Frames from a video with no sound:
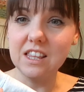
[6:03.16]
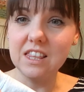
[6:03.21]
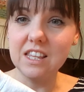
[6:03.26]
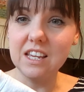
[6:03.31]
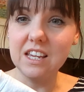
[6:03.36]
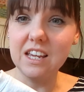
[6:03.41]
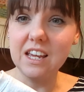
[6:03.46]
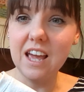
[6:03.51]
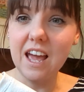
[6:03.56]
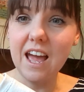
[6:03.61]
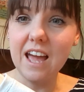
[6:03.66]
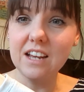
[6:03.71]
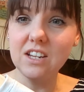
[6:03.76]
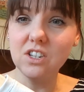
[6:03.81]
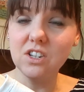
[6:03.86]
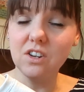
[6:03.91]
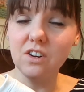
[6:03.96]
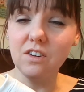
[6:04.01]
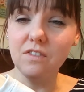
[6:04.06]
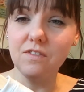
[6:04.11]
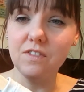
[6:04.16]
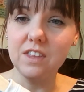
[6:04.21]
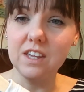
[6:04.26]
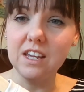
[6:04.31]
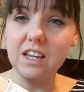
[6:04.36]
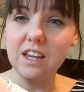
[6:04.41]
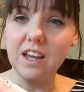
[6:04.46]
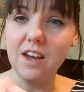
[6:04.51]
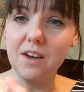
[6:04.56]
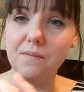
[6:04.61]
the edge of
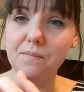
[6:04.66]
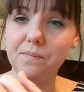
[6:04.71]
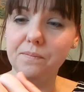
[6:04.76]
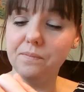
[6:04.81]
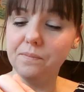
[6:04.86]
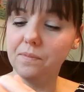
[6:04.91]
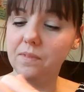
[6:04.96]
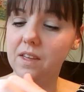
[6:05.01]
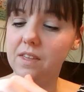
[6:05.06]
the